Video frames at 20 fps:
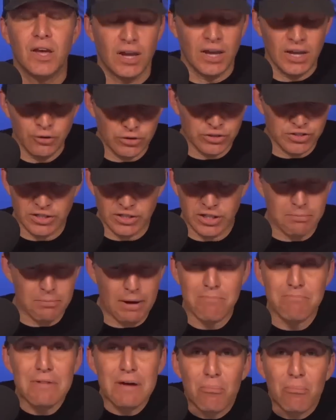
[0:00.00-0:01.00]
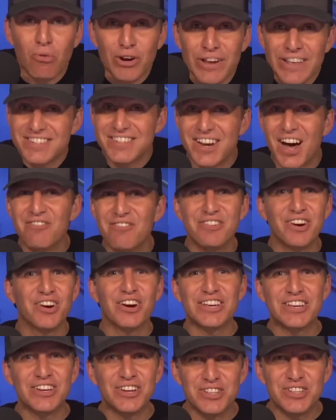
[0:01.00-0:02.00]
Interestingly, my memory is not
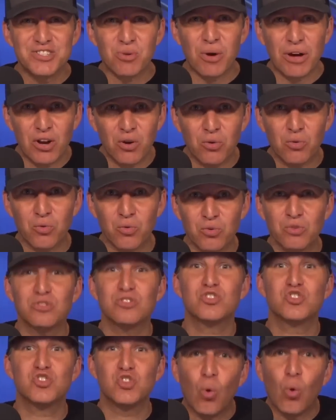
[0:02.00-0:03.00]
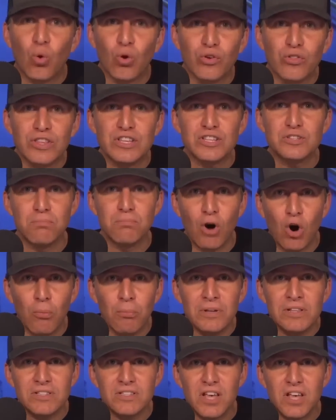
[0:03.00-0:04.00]
very good, so I don't store these
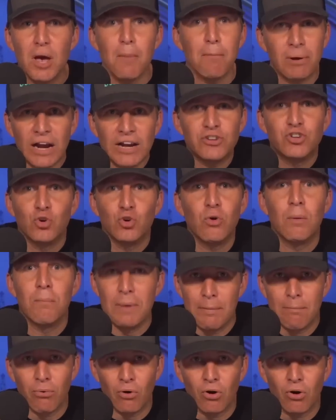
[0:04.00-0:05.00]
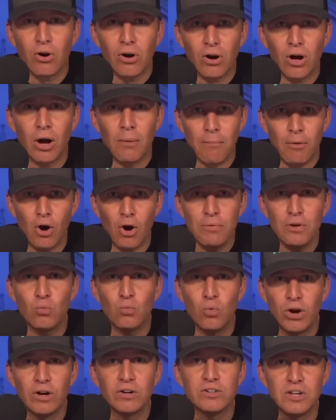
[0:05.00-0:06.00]
moments, but I do remember a moment
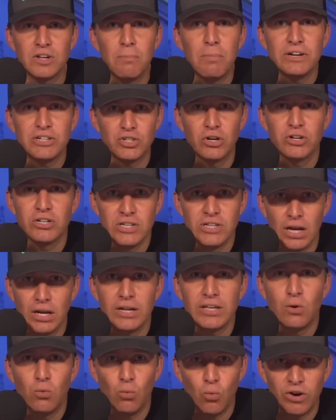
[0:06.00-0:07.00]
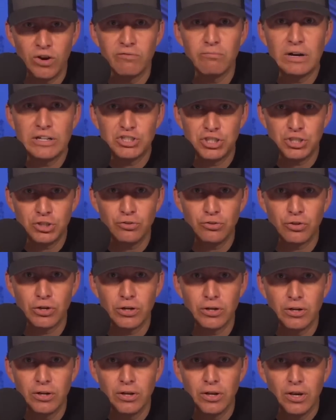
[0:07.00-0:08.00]
where somebody started yelling at one of my
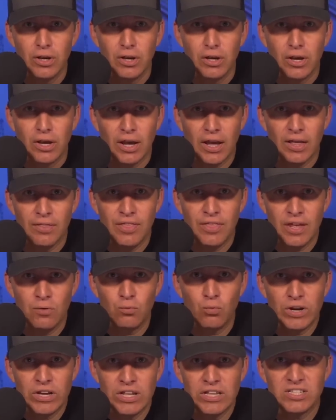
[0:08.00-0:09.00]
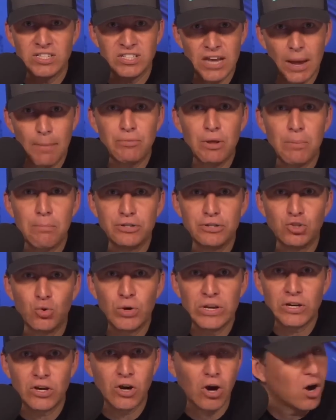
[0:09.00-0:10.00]
children. And then when he stepped in
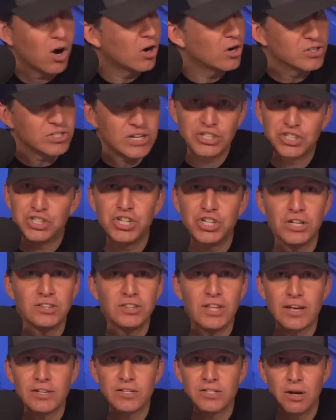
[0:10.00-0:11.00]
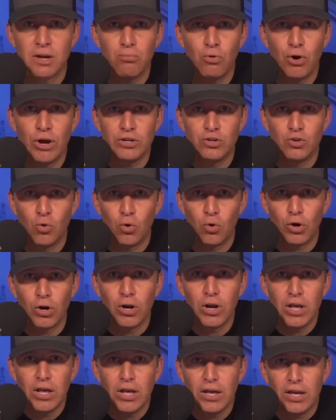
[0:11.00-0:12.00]
between cars, I shut that subway door
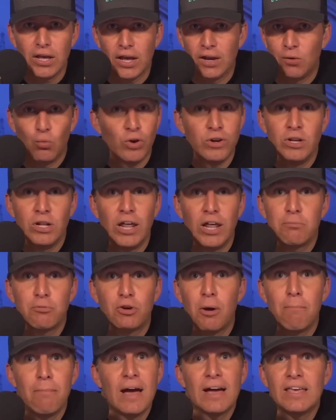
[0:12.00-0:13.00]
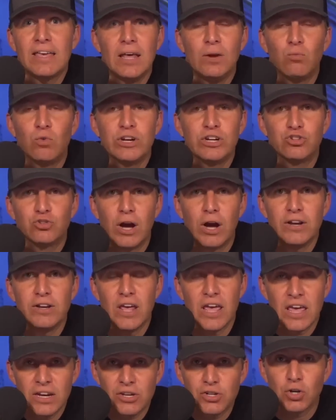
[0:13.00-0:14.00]
and wouldn't let him come back in when he tried
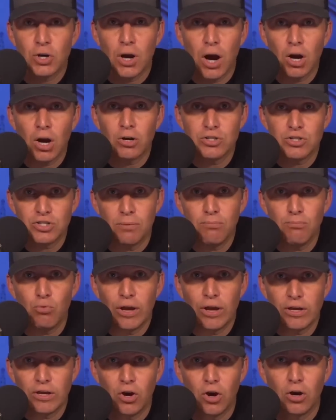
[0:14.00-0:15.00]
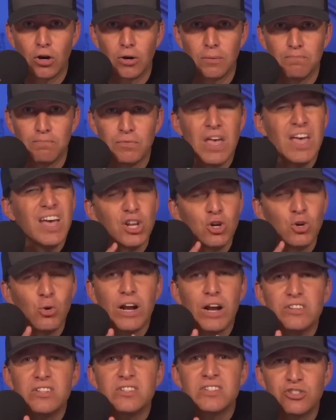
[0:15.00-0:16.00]
to enter our subway car. You know
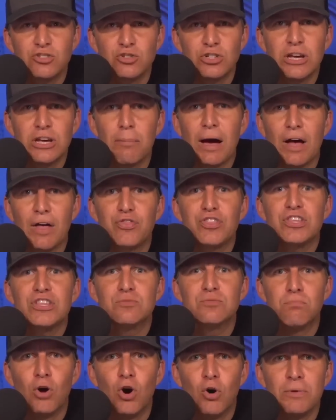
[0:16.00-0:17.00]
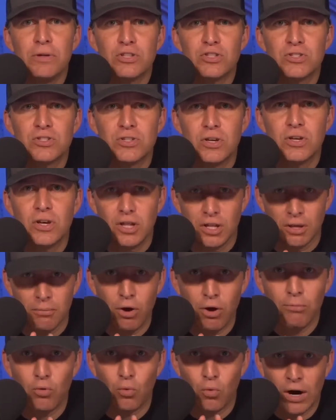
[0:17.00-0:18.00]
what else is interesting about these moments? A
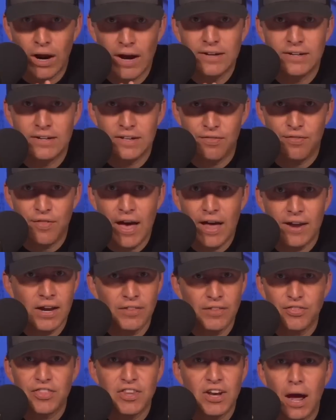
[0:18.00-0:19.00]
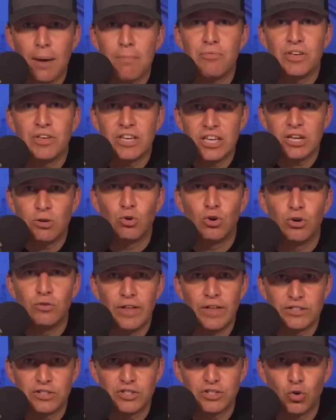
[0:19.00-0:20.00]
moment where I did that. Not that I'm the hero
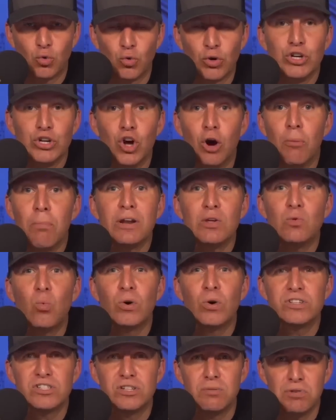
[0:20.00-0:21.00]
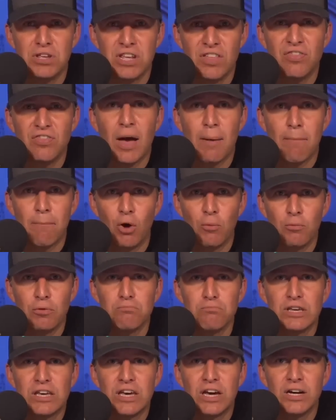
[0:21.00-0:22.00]
of that story. Nobody wants to be in that
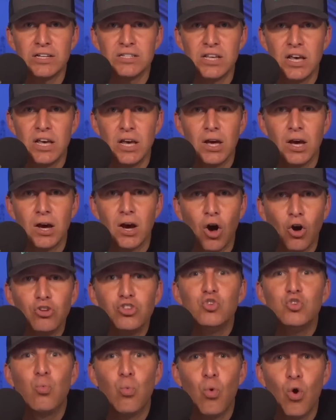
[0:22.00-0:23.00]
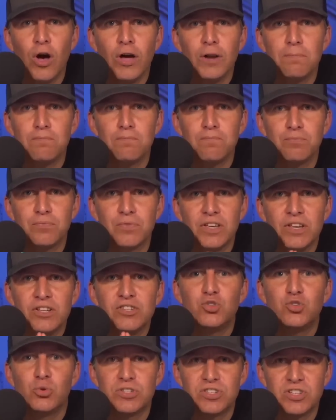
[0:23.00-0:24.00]
moment because all you want
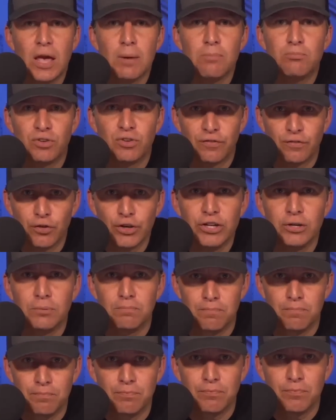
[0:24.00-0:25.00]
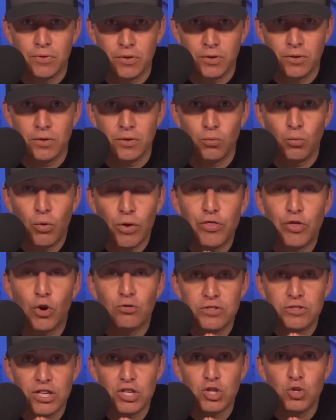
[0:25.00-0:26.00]
is to escape to freedom with
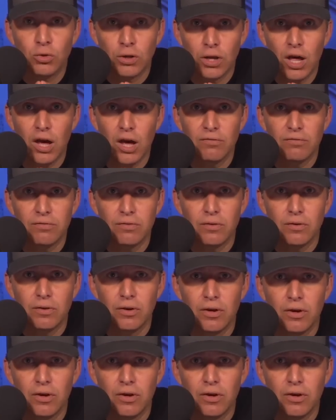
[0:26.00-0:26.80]
those that you love.